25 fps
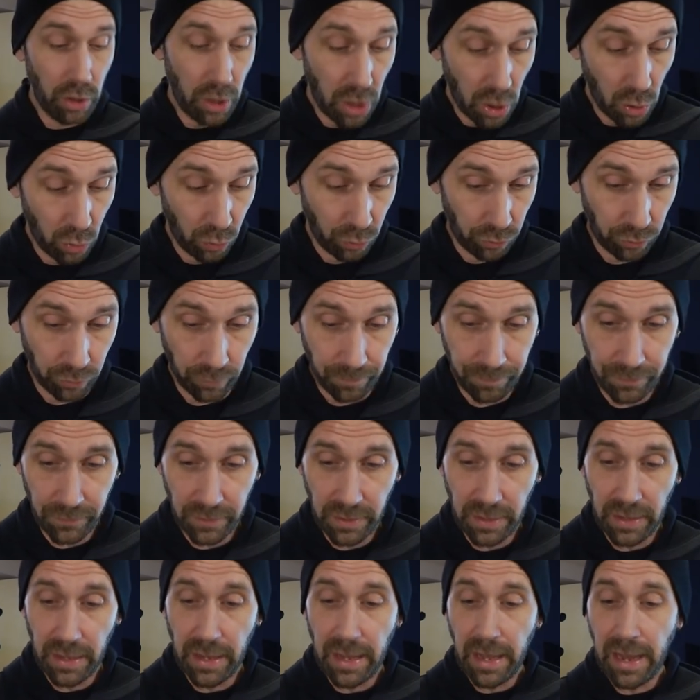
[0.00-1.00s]
lows.
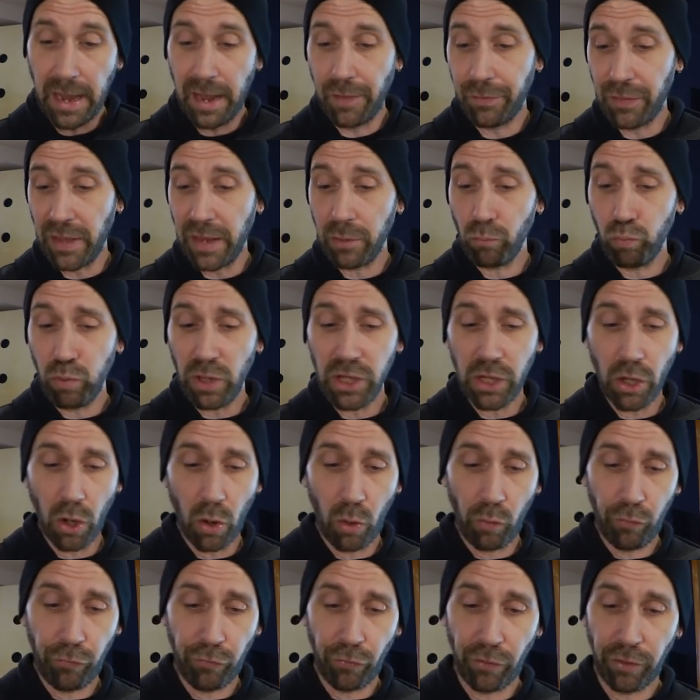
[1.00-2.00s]
And then we
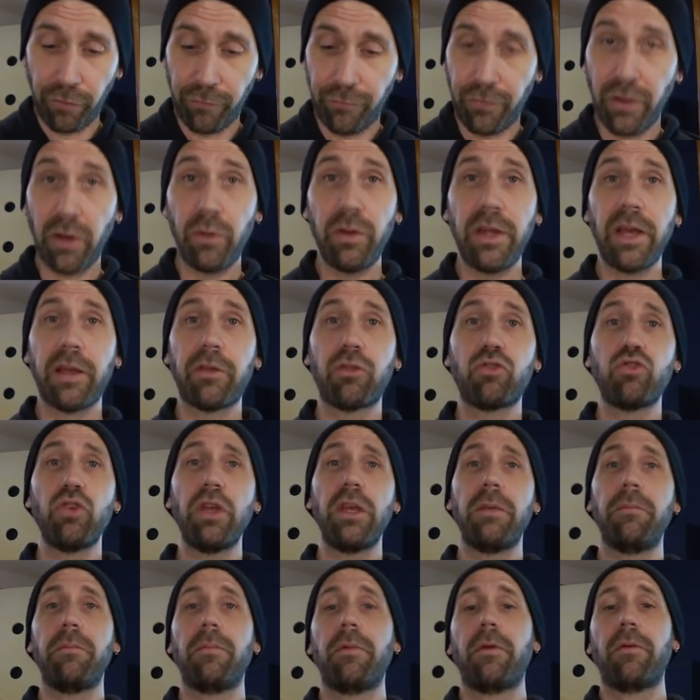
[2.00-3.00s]
go for the very
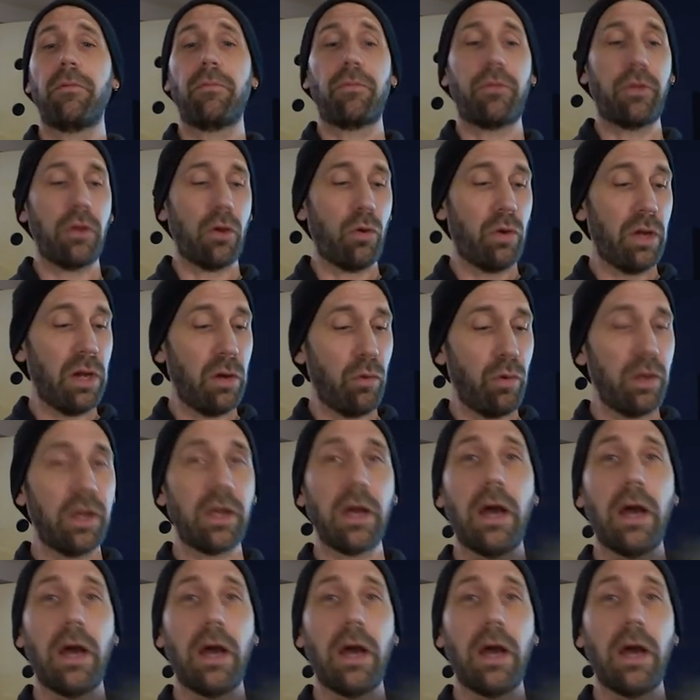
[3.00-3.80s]
extreme. So here we